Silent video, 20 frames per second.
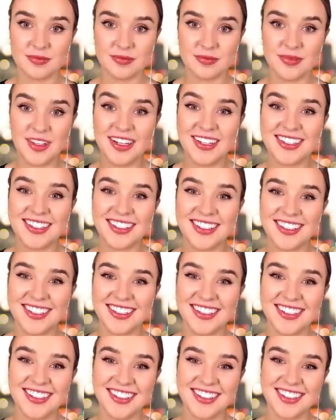
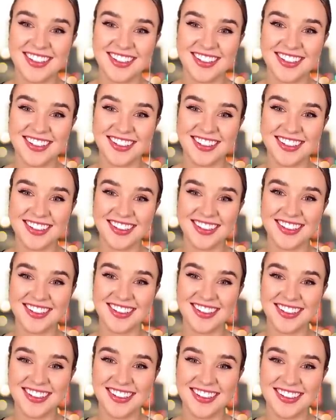
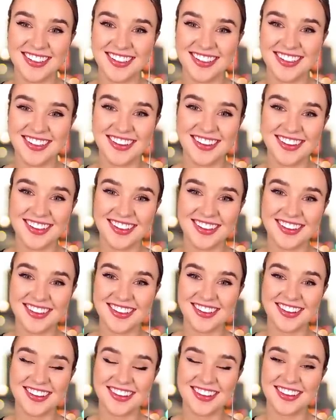
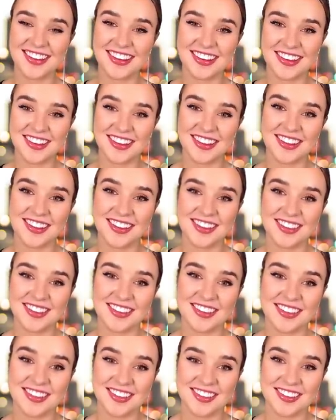
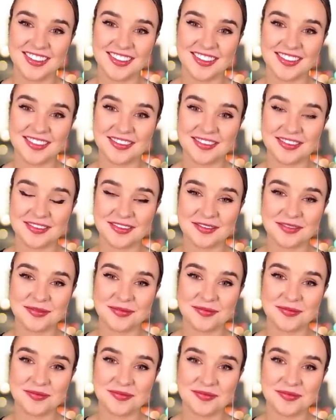
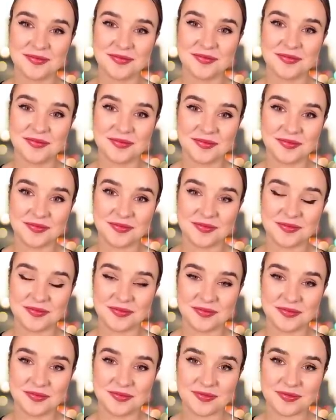
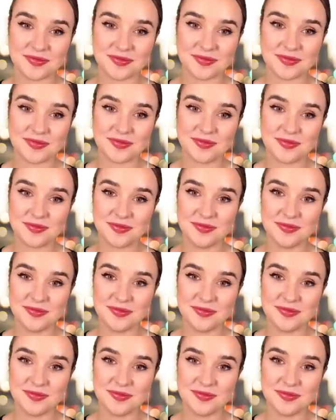(not speaking)